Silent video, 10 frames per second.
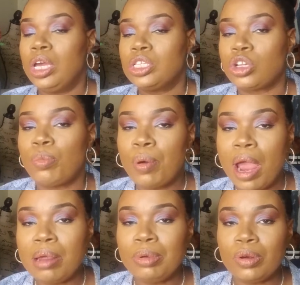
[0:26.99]
So
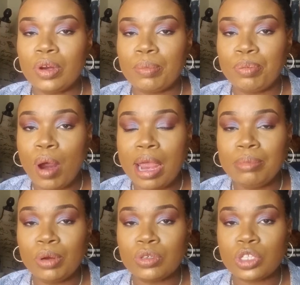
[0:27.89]

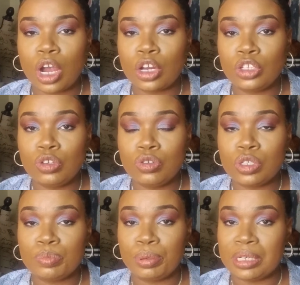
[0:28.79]
primers are
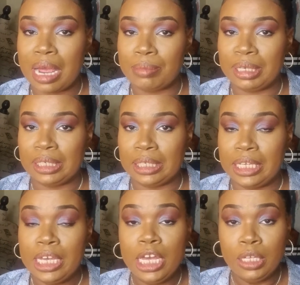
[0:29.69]
used predominantly
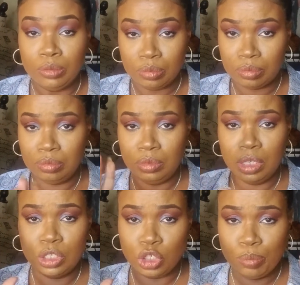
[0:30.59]

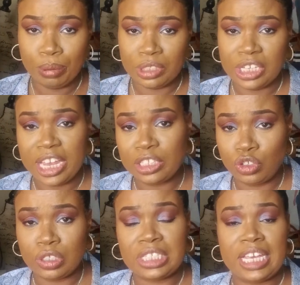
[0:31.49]
to protect
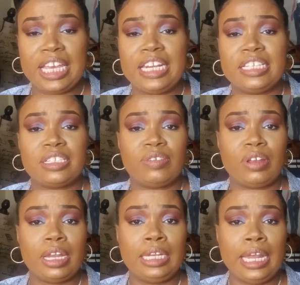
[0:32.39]
your skin as
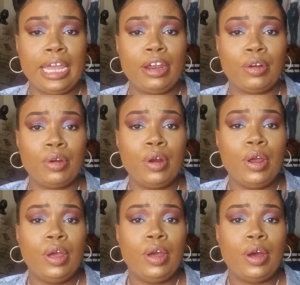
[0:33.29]
a layer
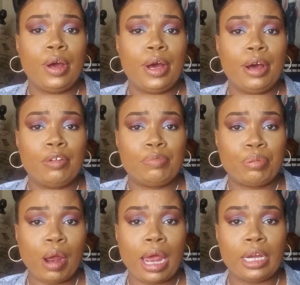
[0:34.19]
of
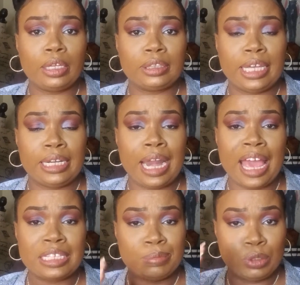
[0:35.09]
product that
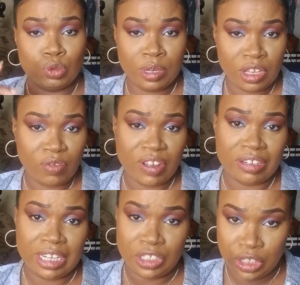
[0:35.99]
lies between your
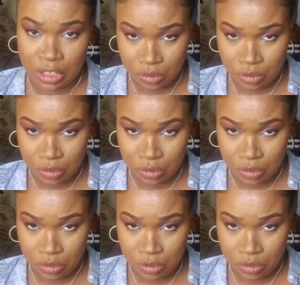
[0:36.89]
foundation